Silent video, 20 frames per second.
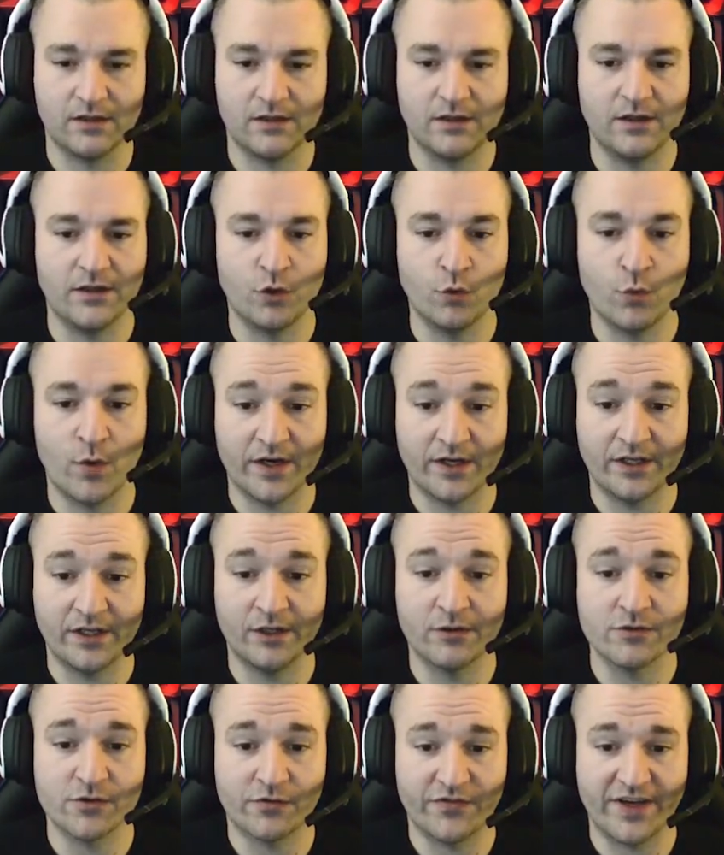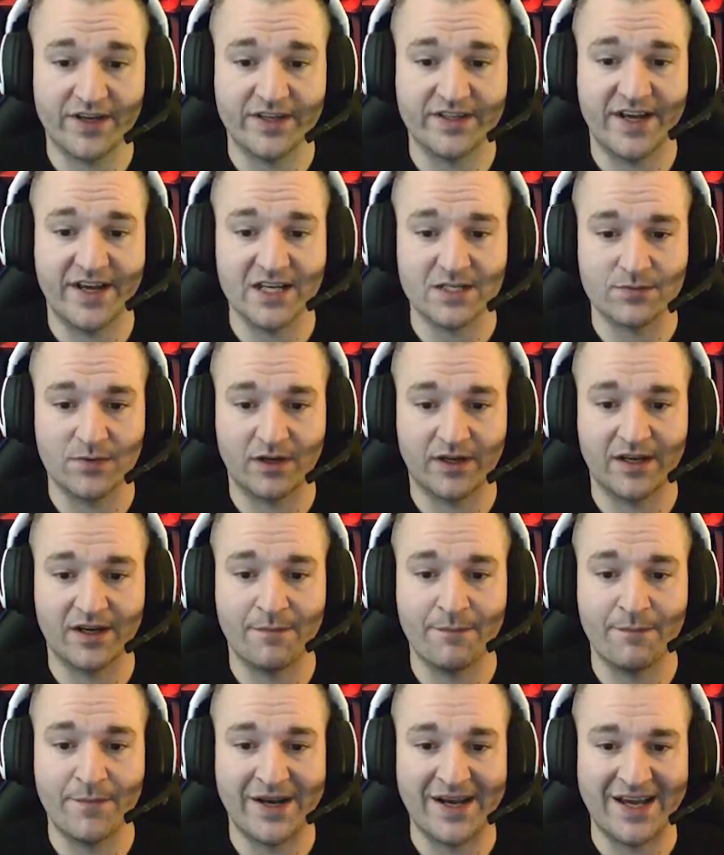you want to use your Phantasma, get a
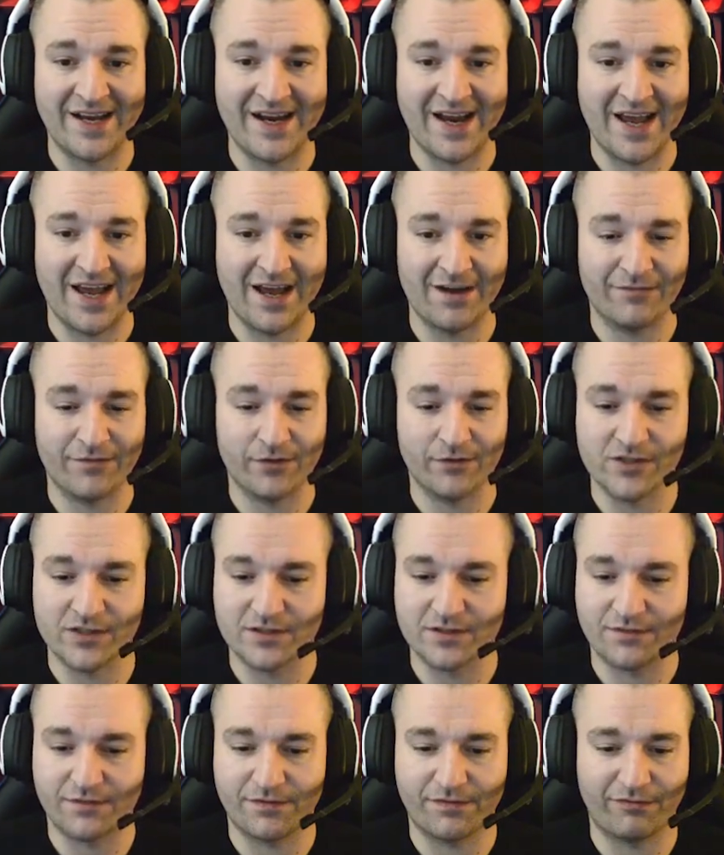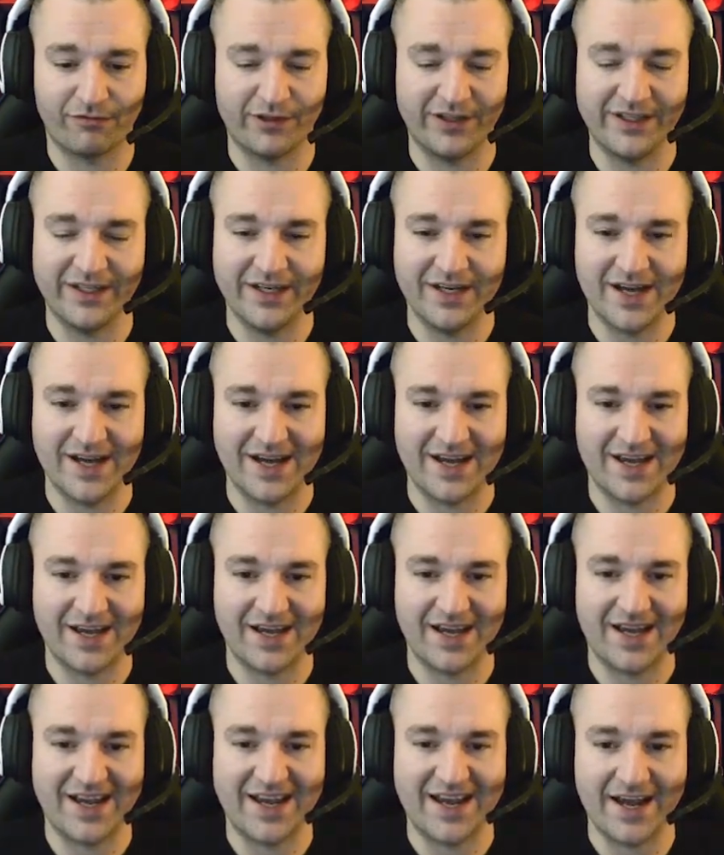minute and a half of just free
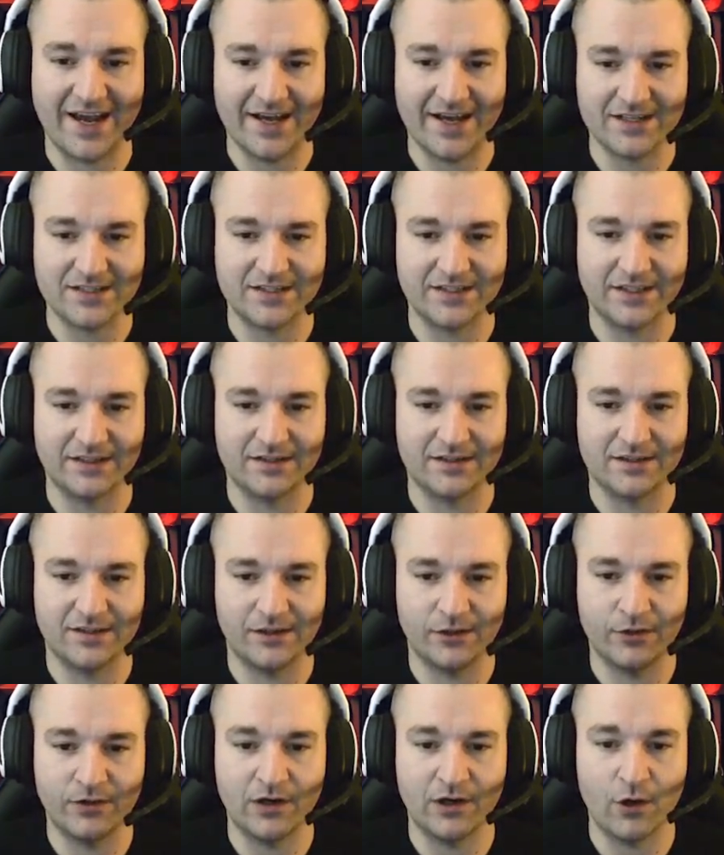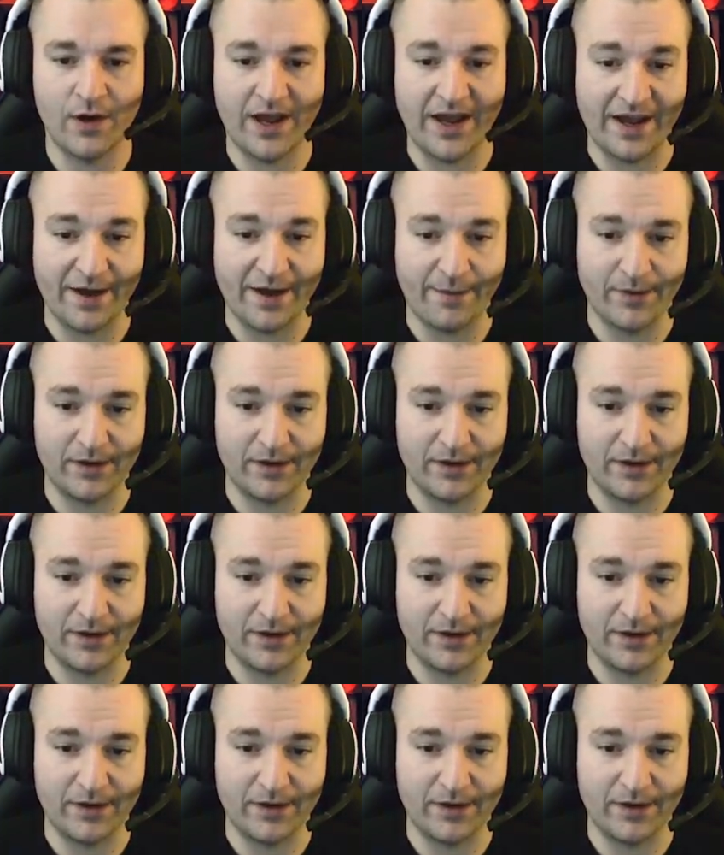casting. You could go ham.